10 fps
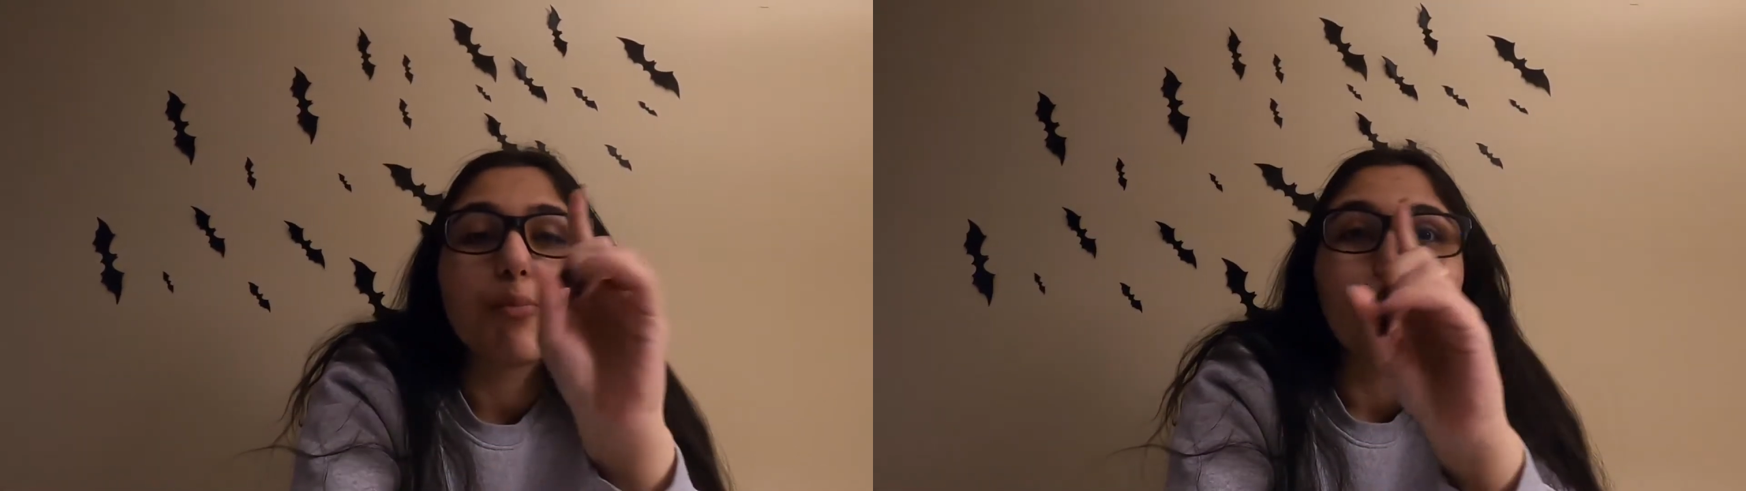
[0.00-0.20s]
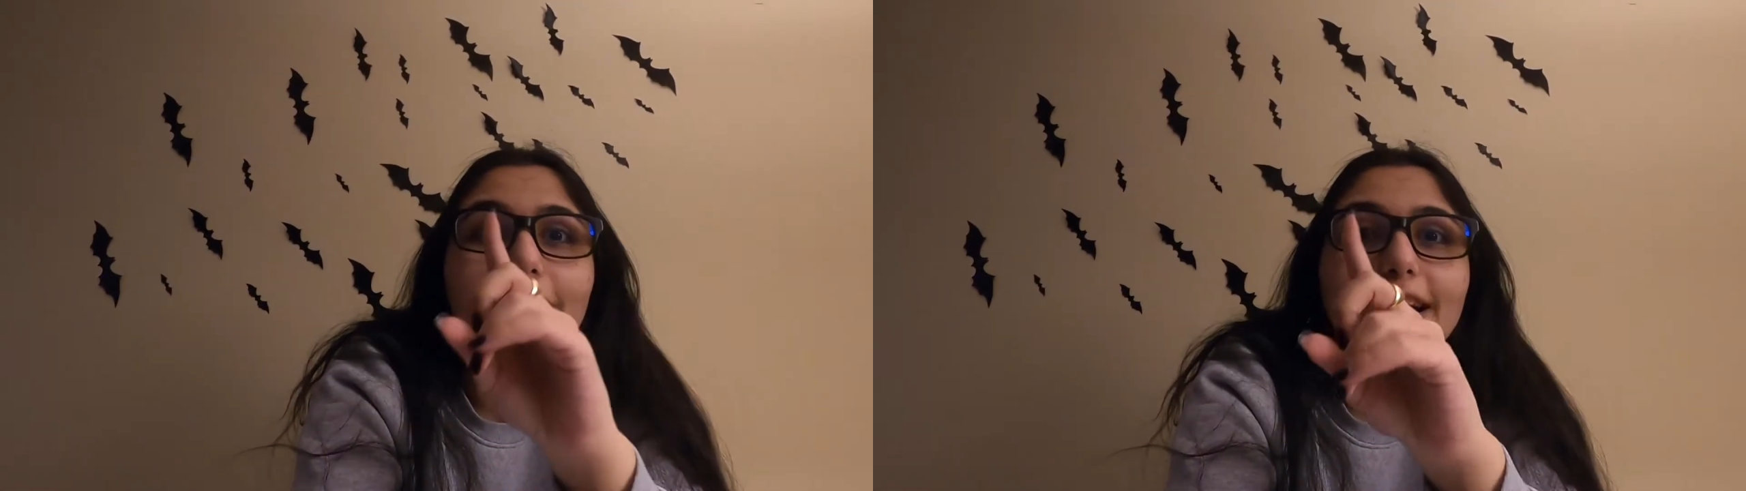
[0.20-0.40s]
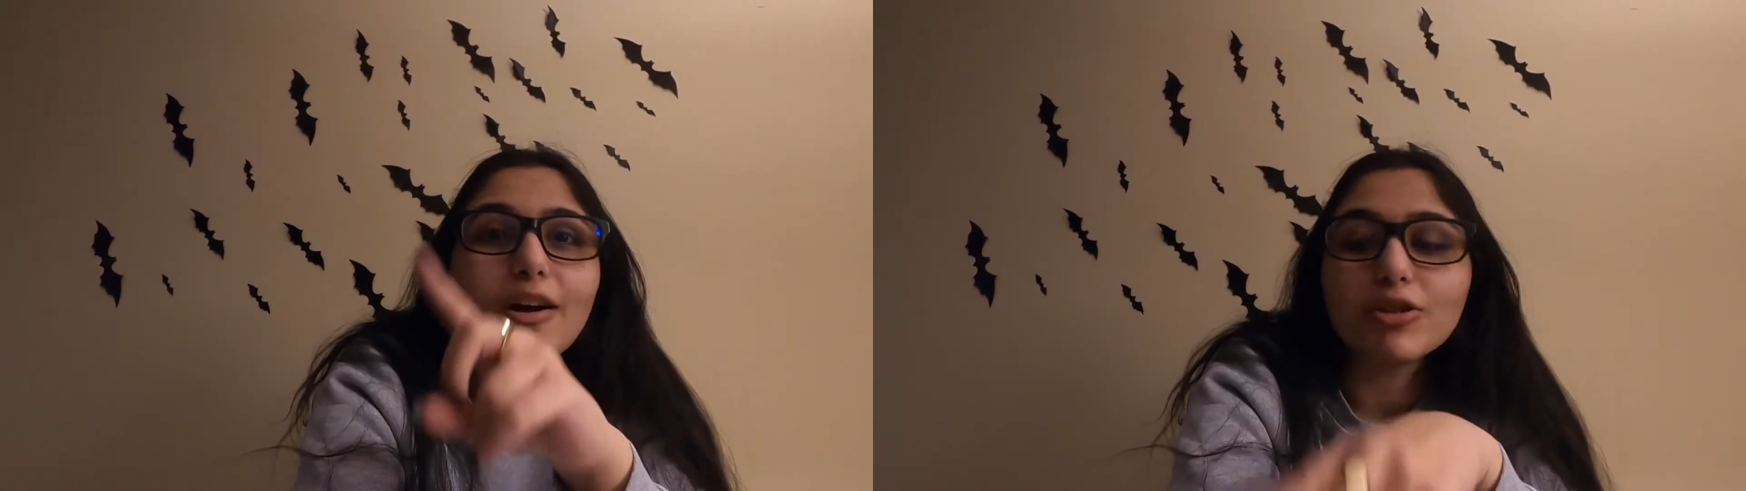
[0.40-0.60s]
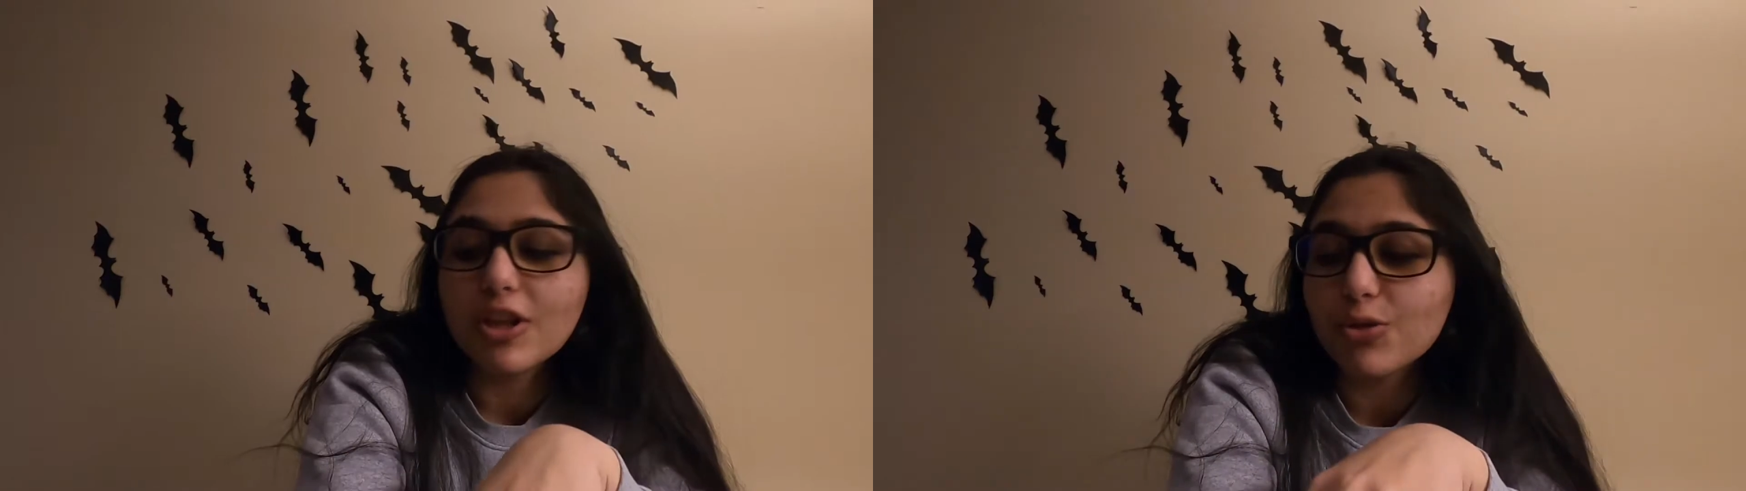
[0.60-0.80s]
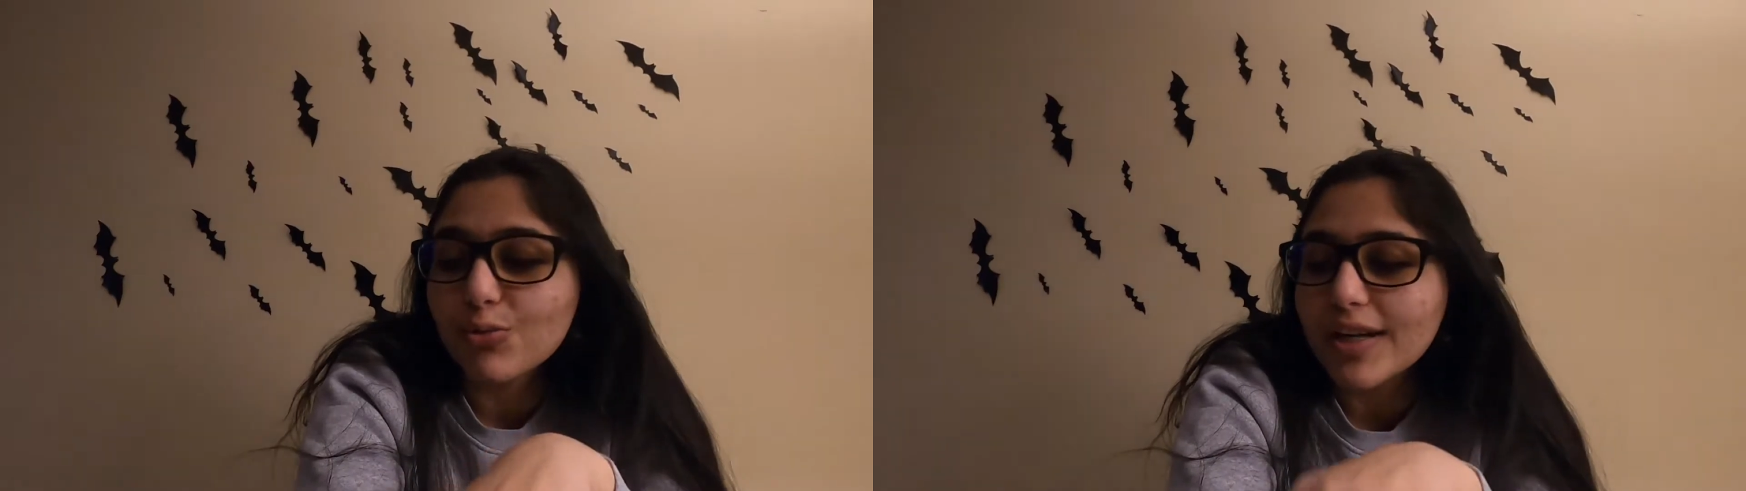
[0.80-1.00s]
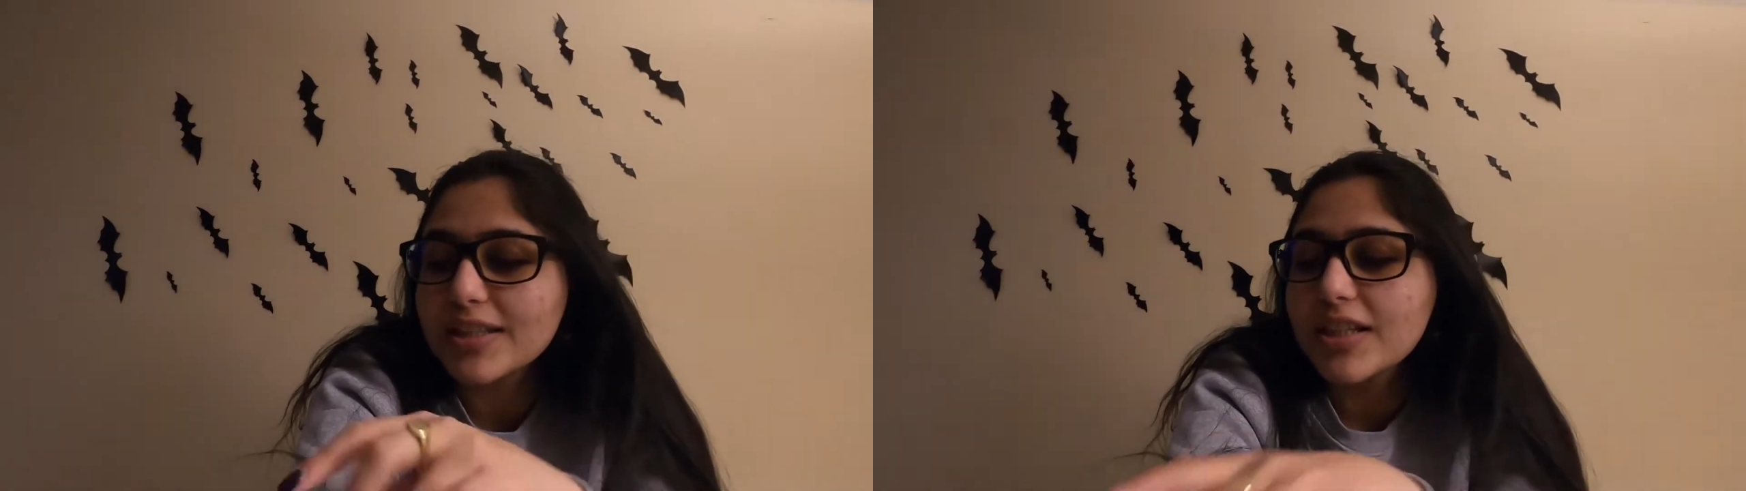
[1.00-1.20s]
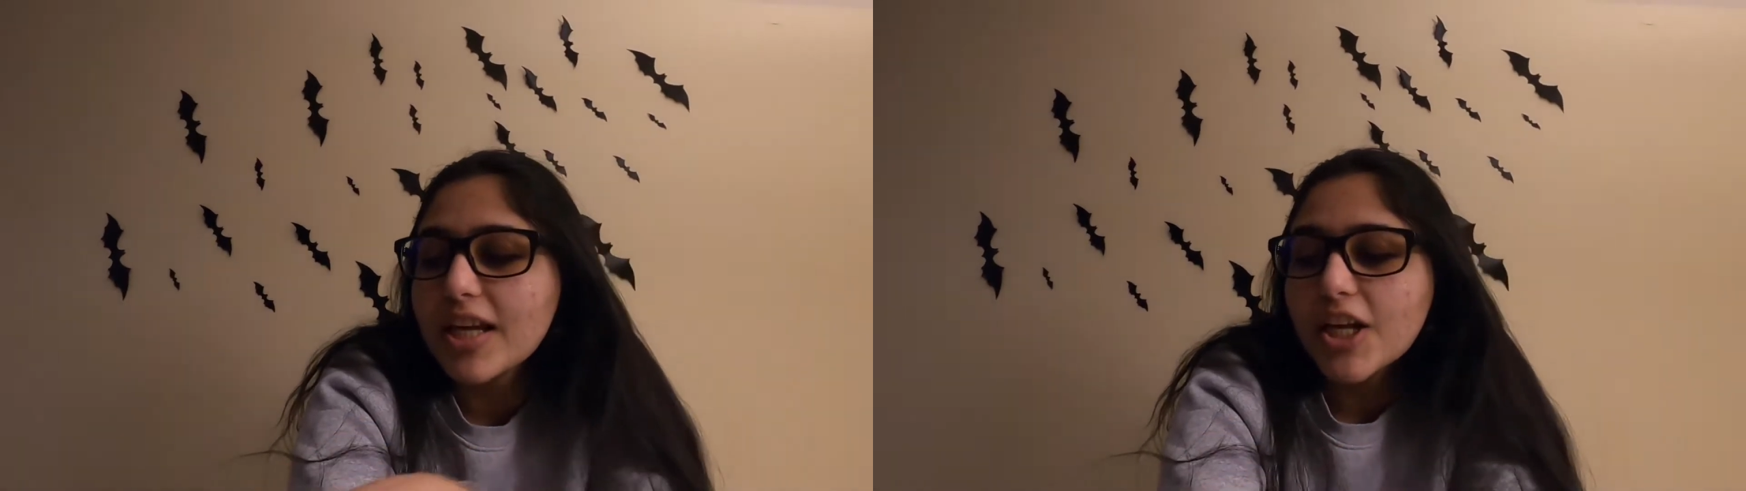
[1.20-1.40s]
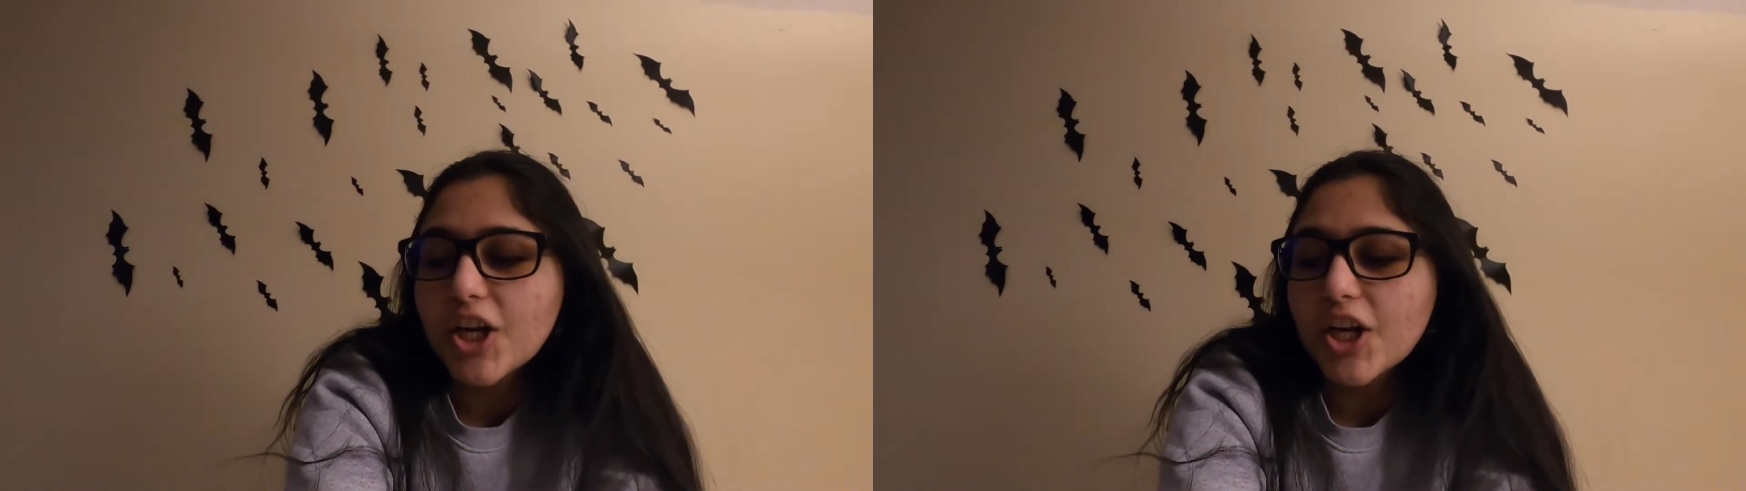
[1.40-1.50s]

I'm writing out the threads.